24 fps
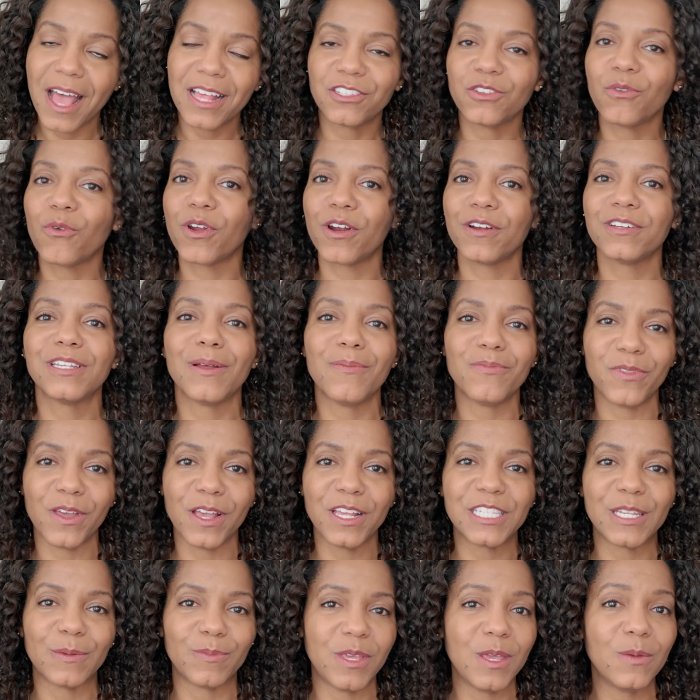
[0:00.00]
So what are some
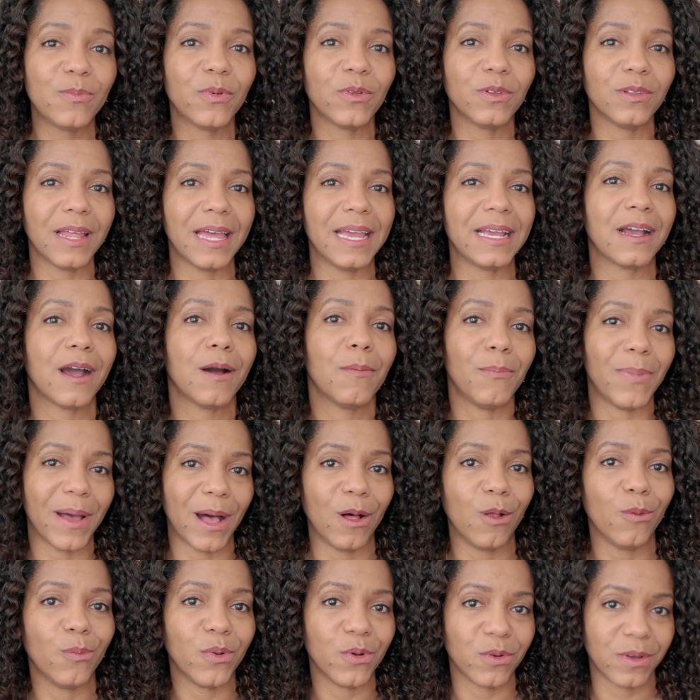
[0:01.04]
things that people like
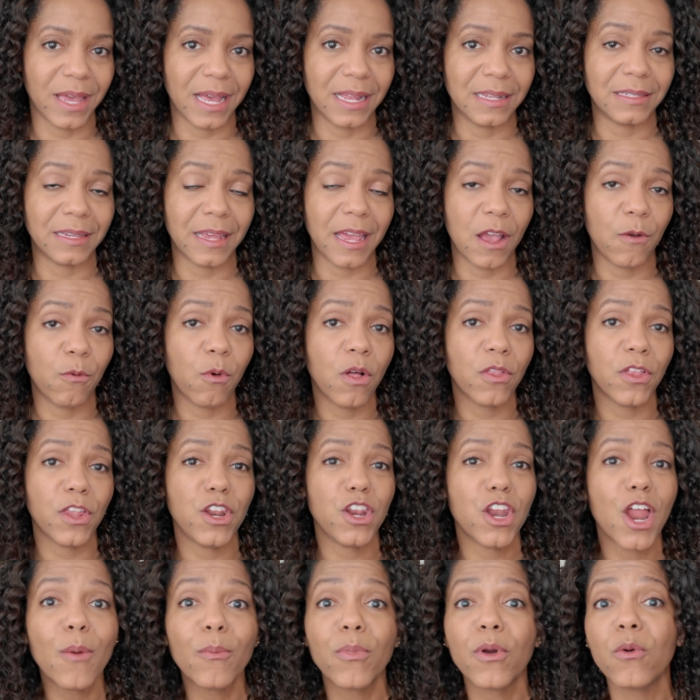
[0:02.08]
about Boquete? Well, the
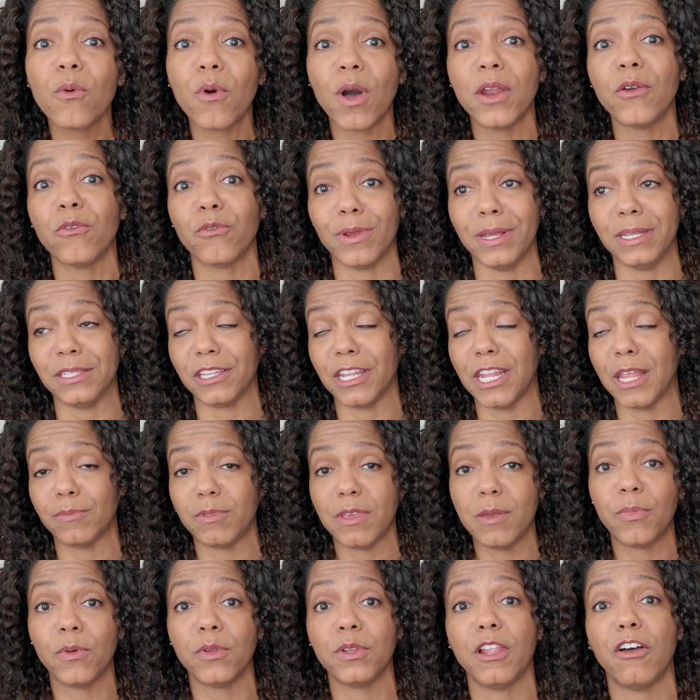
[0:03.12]
number one reason that
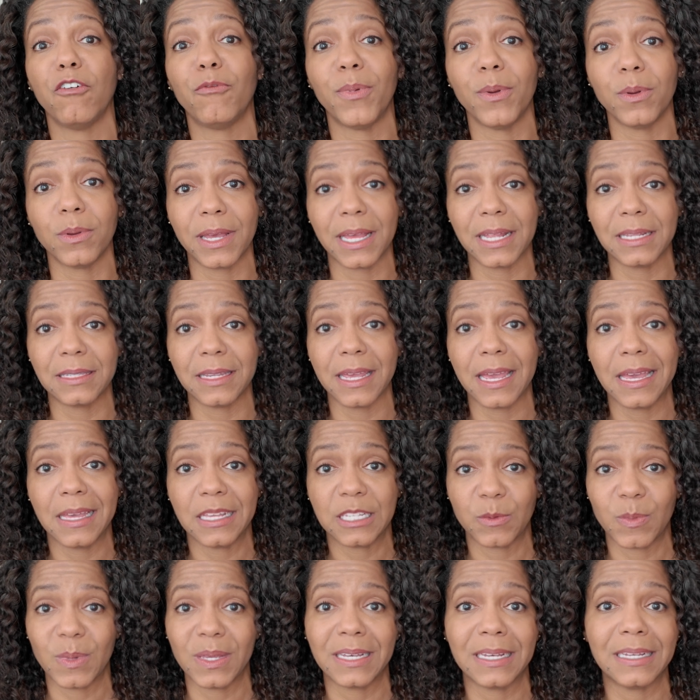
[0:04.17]
people love Boquete
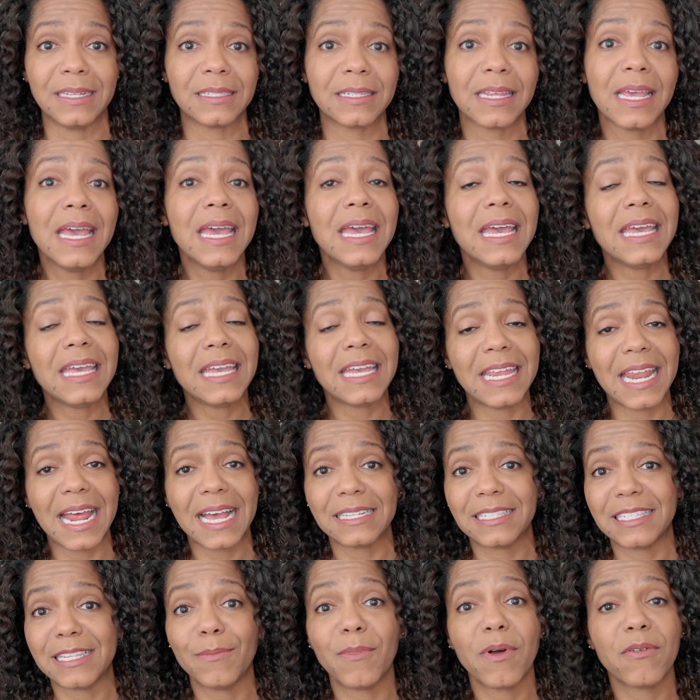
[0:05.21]
is because it
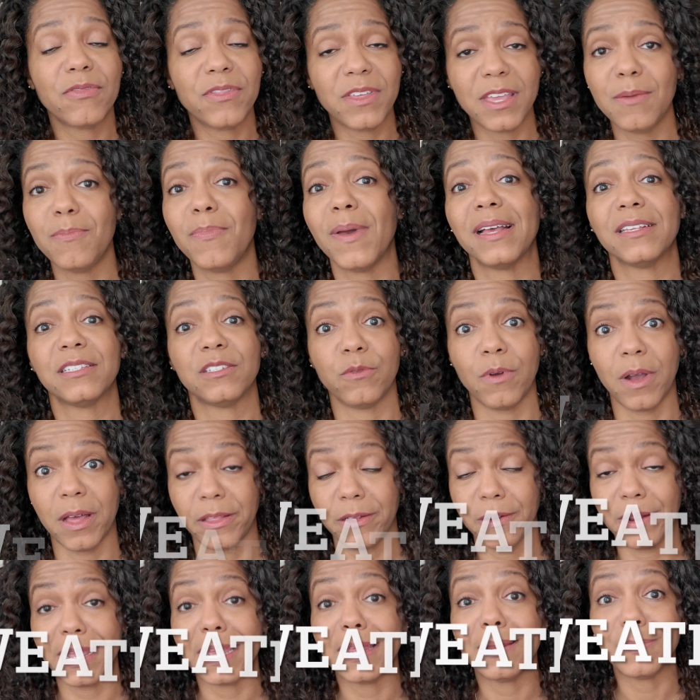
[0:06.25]
has some of the best
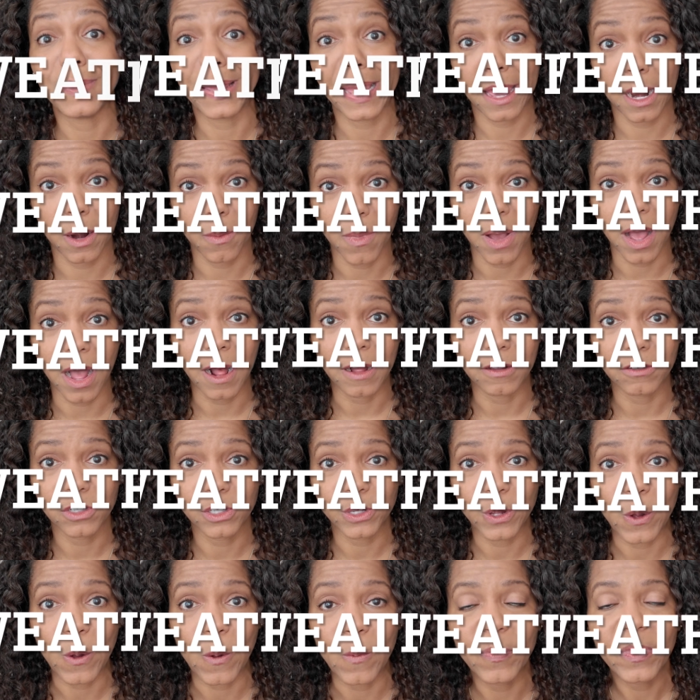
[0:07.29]
weather in Panama.
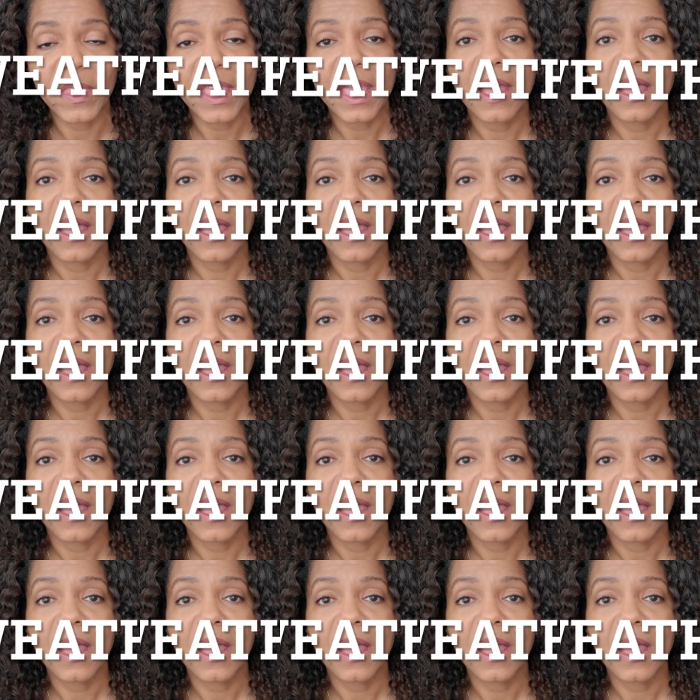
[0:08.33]
So